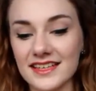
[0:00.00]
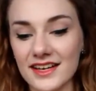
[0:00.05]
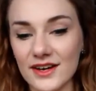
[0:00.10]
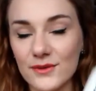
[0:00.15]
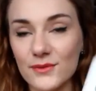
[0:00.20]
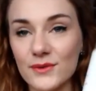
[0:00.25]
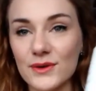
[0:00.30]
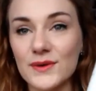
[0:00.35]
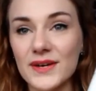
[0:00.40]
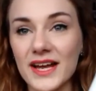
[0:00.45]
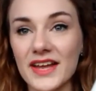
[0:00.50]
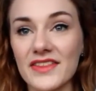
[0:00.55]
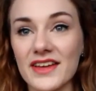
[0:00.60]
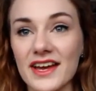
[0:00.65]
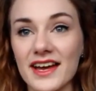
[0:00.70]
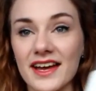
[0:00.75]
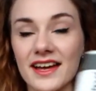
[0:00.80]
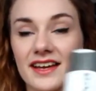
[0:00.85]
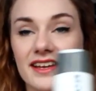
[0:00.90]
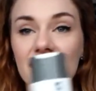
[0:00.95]
I will get
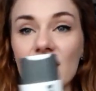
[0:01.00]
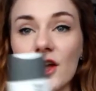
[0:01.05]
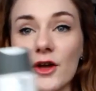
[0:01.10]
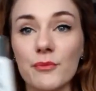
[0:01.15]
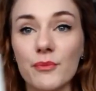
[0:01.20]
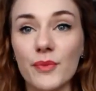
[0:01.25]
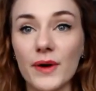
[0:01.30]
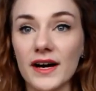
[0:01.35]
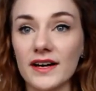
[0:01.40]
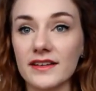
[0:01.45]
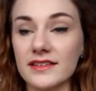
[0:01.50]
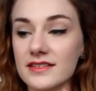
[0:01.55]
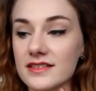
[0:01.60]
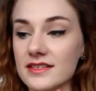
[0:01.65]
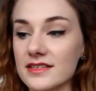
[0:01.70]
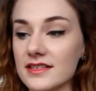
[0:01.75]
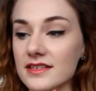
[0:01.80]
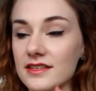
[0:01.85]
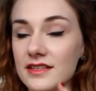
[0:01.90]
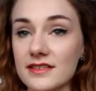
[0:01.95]
there,
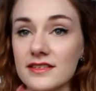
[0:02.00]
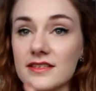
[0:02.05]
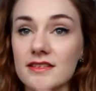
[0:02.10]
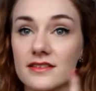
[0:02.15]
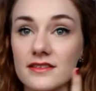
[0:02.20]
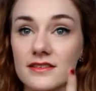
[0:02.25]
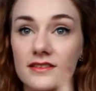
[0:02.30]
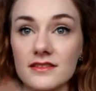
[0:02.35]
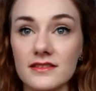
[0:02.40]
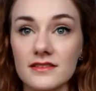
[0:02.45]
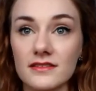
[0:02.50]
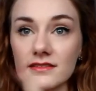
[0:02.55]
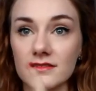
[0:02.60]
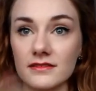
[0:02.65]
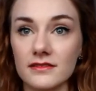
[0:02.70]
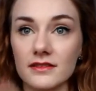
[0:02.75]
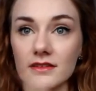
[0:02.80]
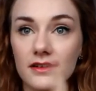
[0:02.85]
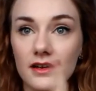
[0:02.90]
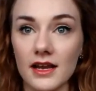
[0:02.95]
but this is,
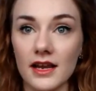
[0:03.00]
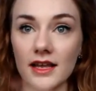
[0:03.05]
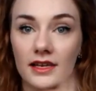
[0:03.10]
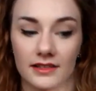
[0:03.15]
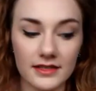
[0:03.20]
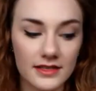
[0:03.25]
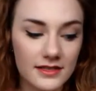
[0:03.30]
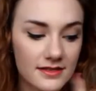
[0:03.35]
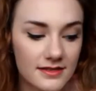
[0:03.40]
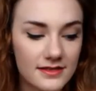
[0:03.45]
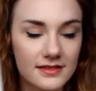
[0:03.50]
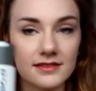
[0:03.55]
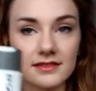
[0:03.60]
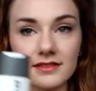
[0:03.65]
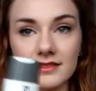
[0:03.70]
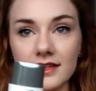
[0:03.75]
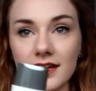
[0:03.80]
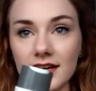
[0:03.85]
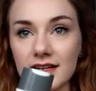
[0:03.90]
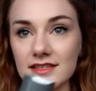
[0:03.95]
I like this
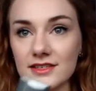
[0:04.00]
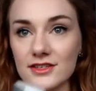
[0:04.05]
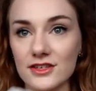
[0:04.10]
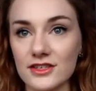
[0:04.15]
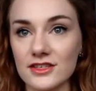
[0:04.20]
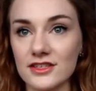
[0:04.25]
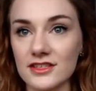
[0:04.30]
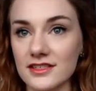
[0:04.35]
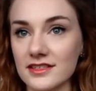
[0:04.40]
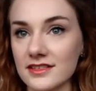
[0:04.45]
and it's good.